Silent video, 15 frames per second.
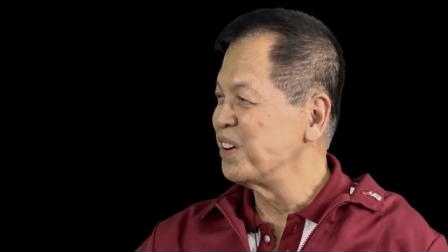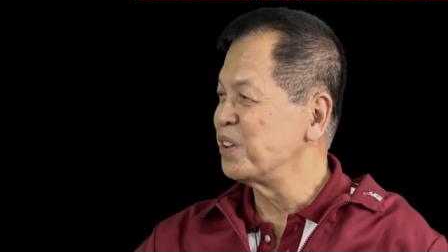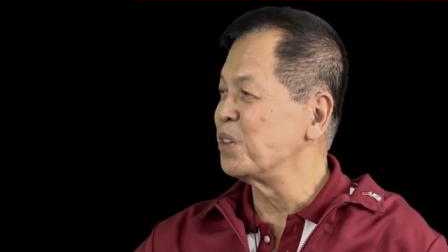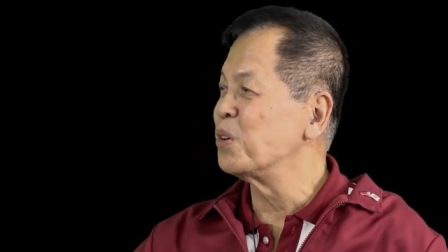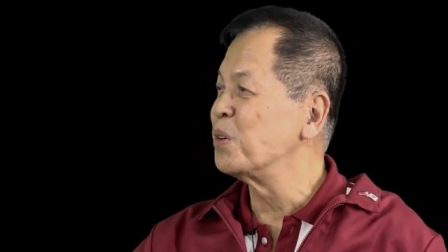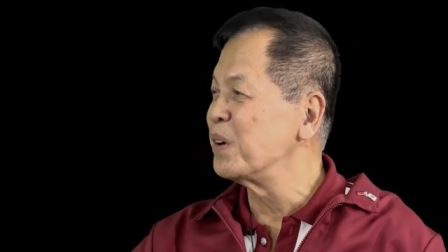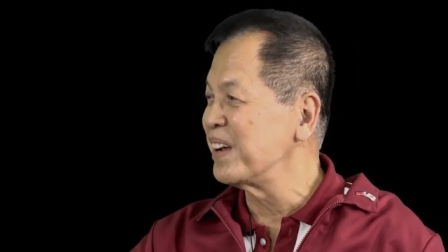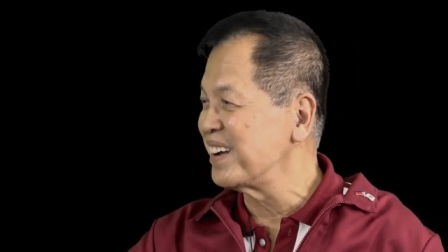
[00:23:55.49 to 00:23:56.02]

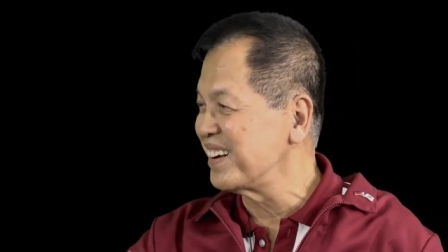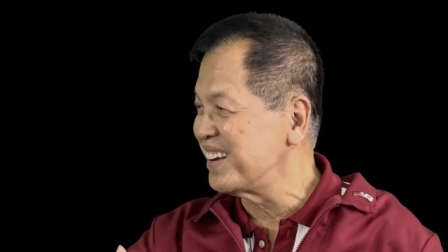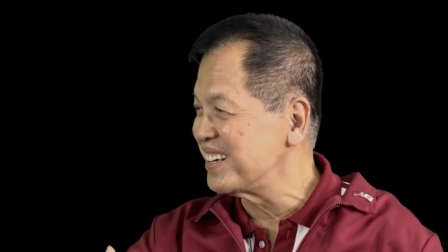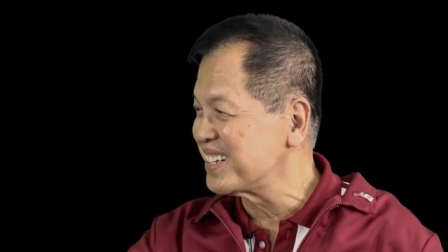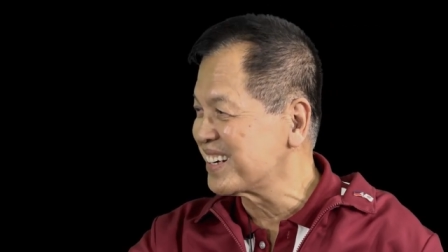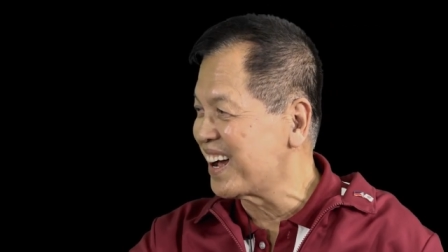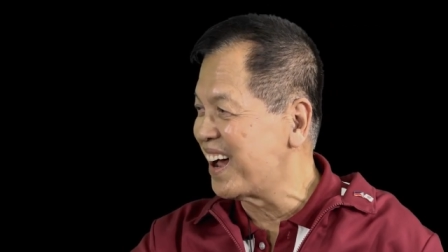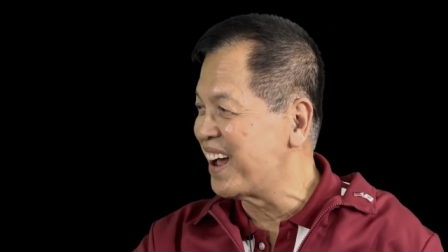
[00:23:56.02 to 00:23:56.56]
doing
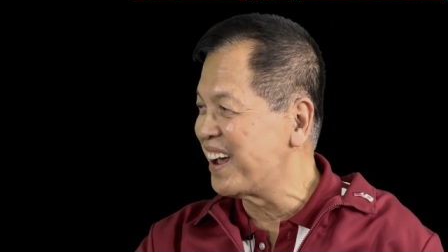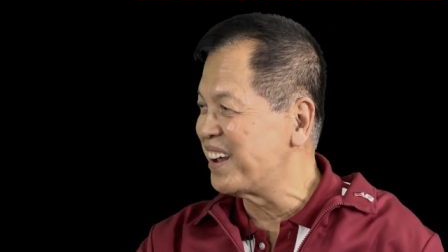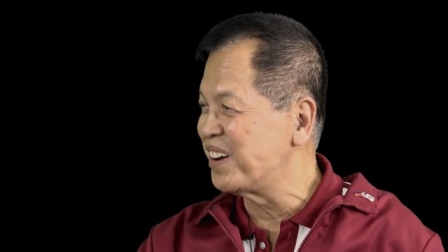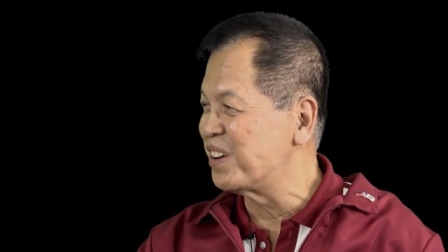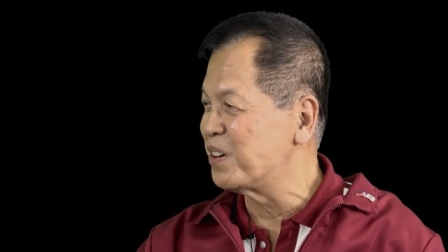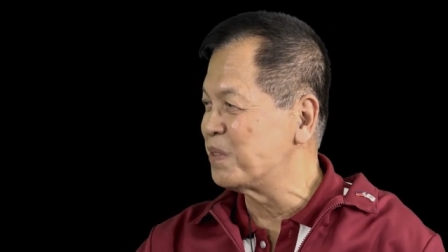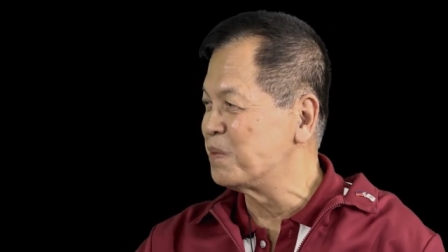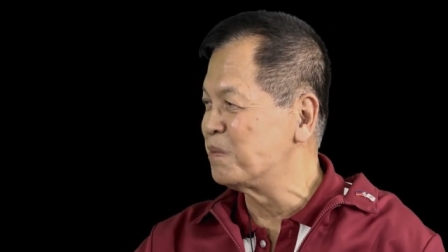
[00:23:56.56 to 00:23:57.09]
this
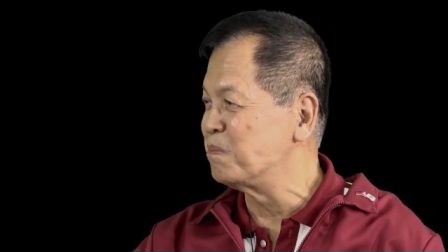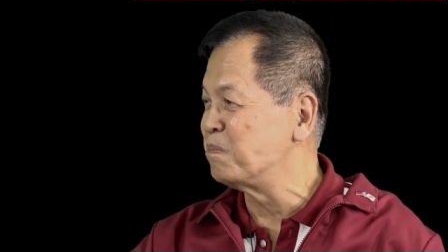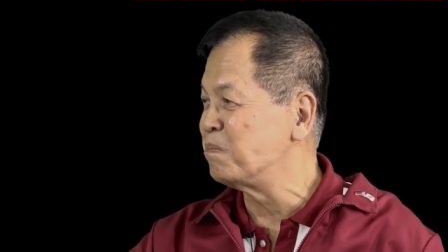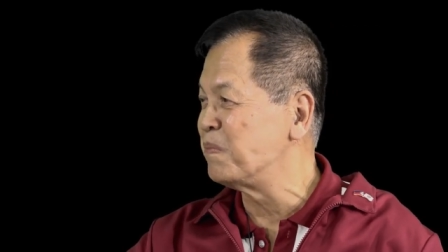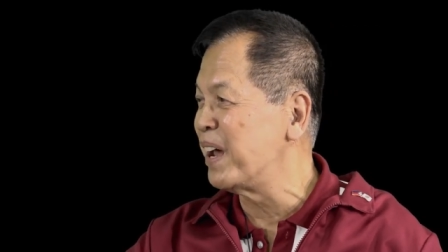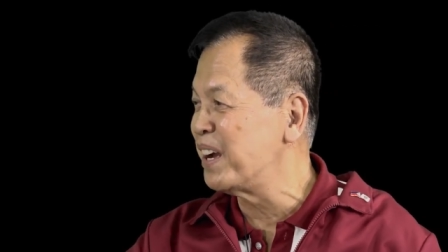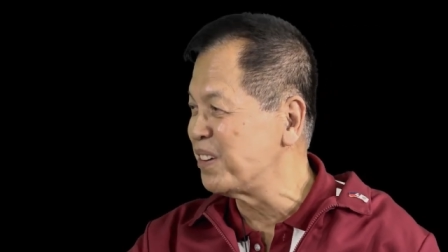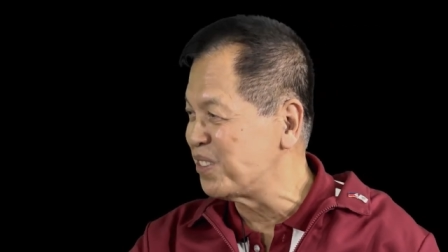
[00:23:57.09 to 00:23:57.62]
kind of
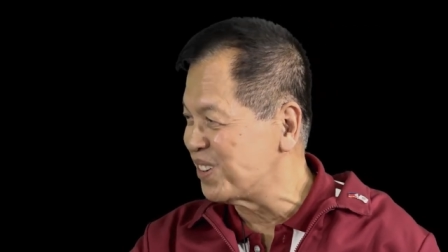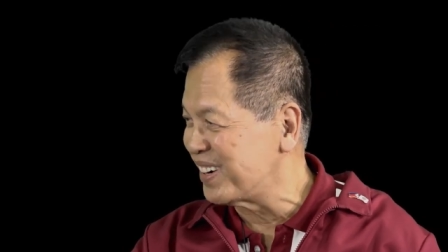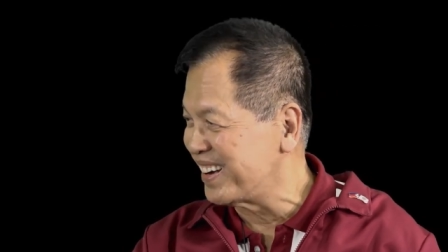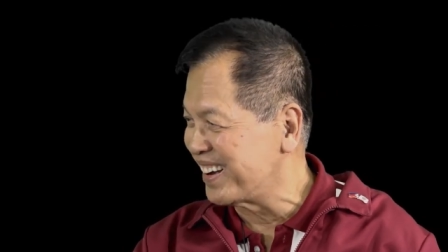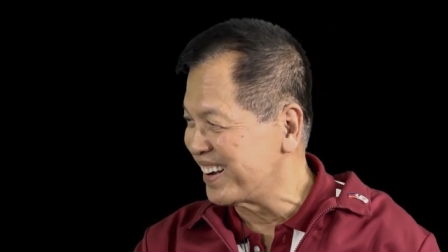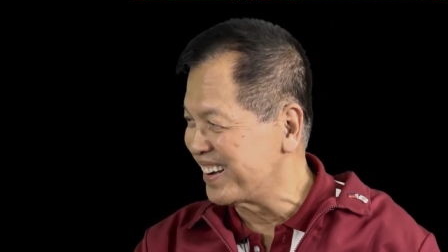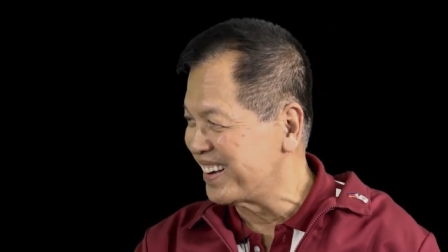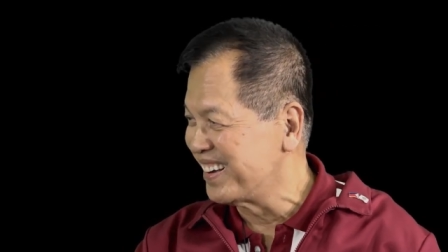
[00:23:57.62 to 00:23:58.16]

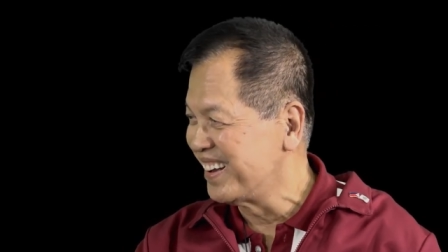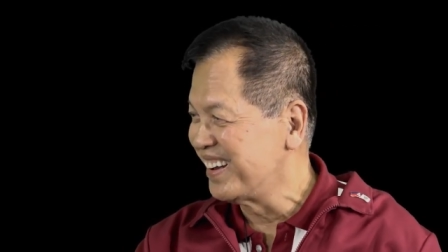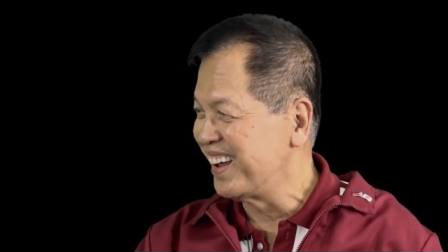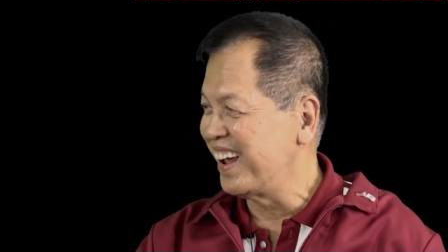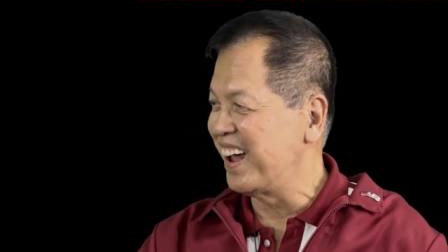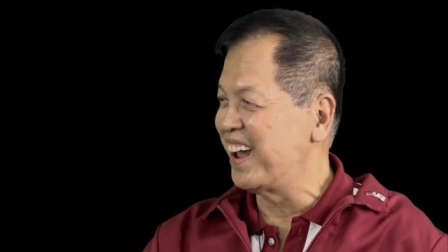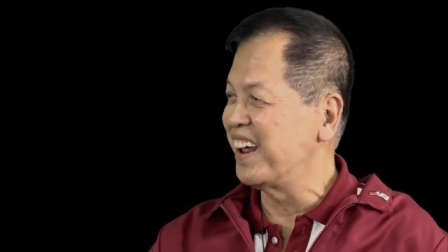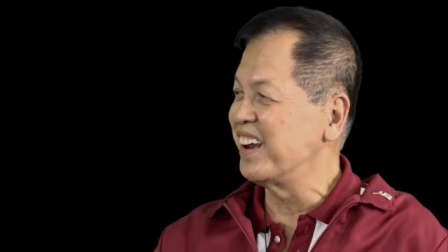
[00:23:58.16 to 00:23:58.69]
mentoring
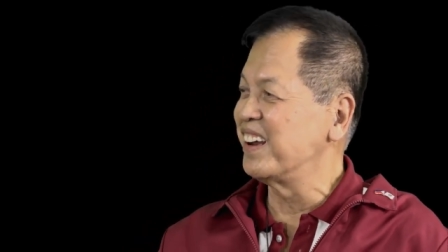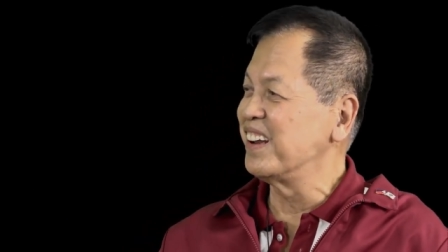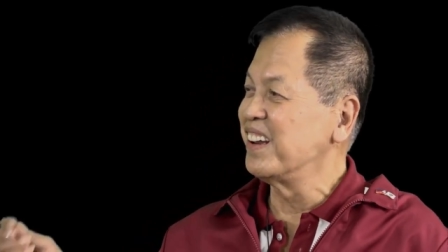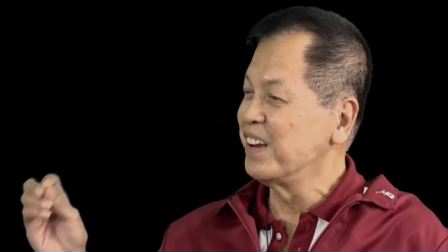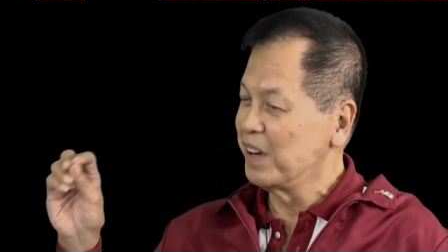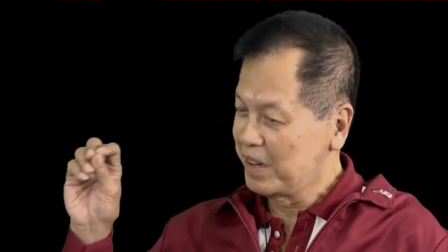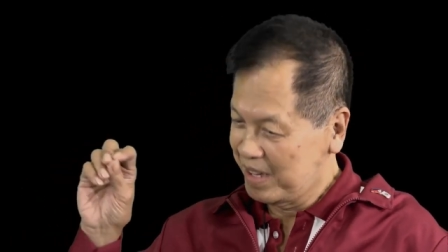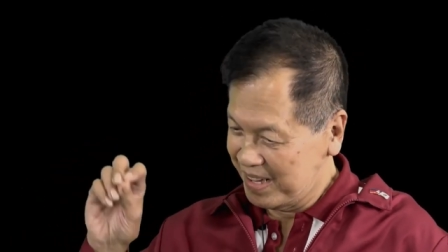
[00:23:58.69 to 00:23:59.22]

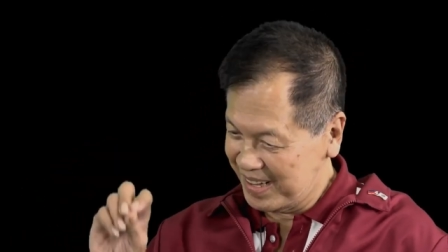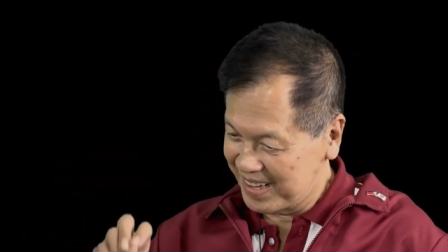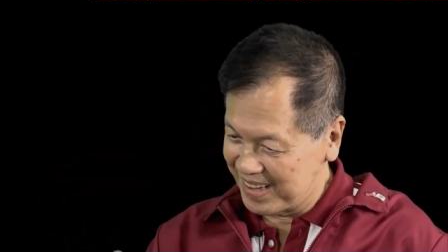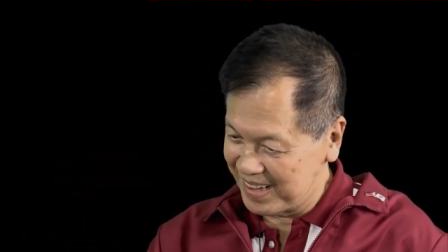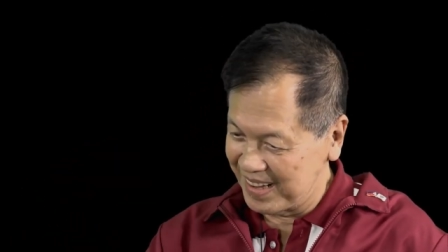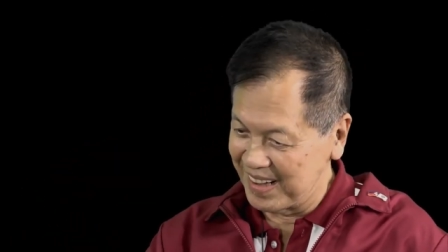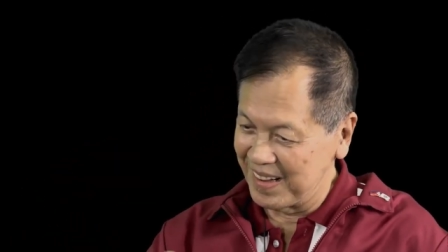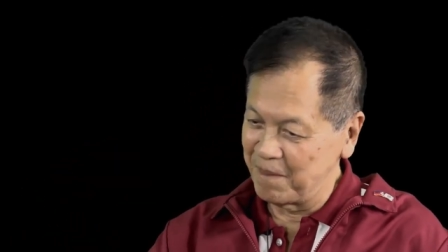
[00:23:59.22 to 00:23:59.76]
and
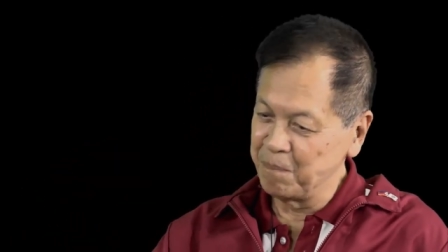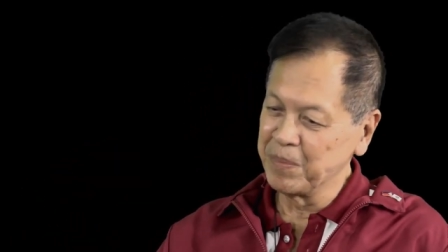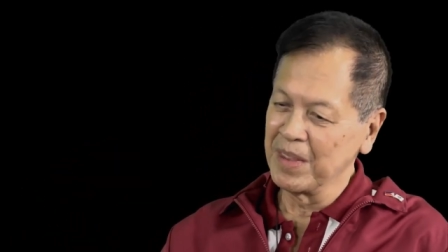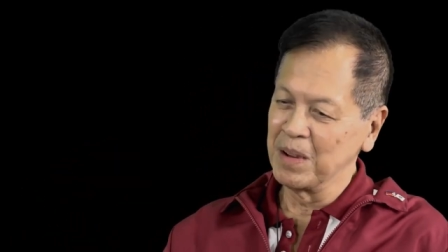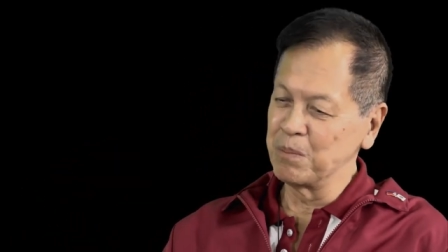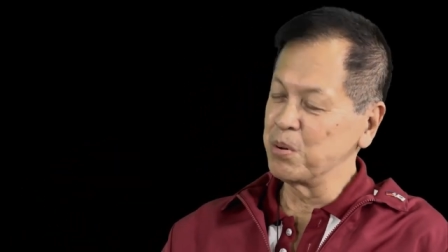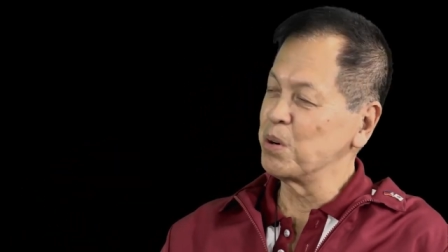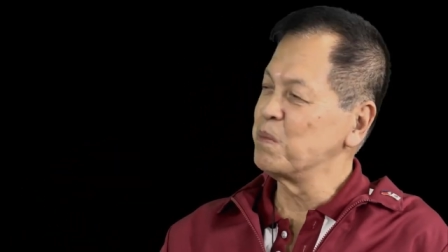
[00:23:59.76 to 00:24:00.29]

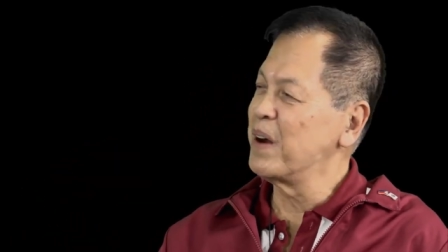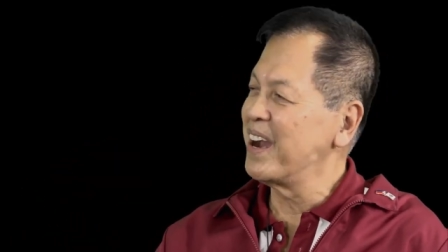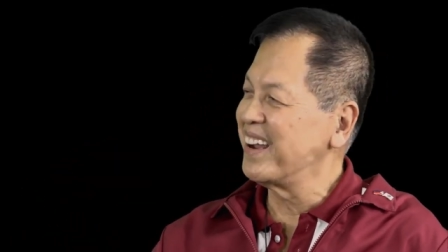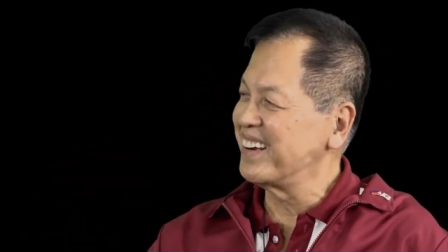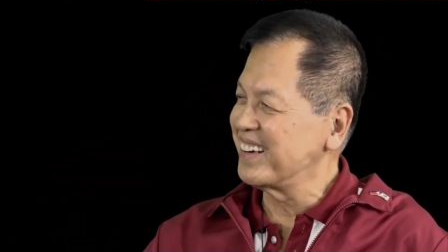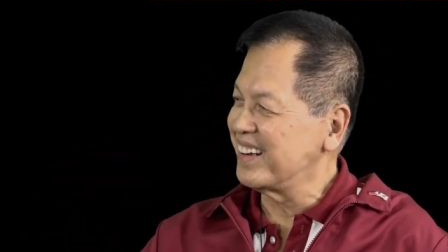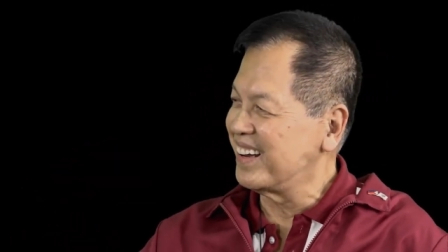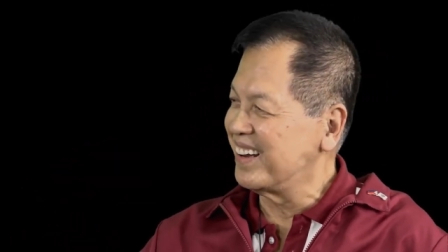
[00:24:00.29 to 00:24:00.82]

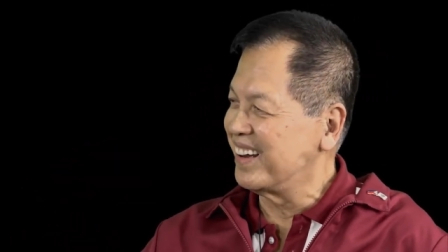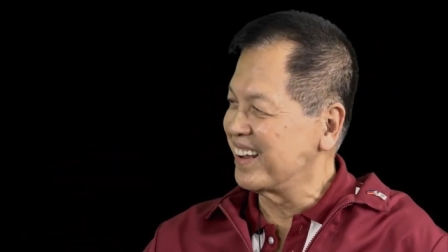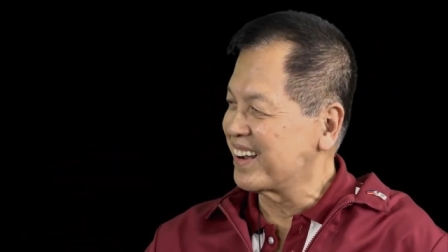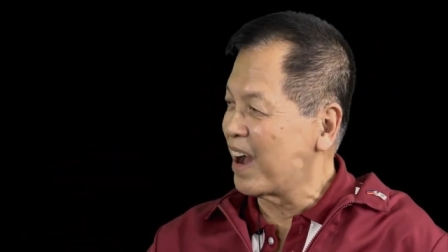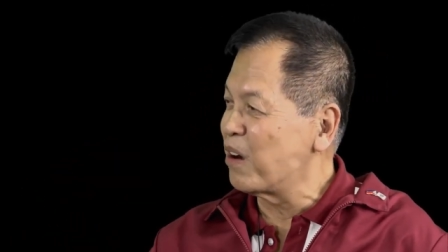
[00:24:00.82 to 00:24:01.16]
providing the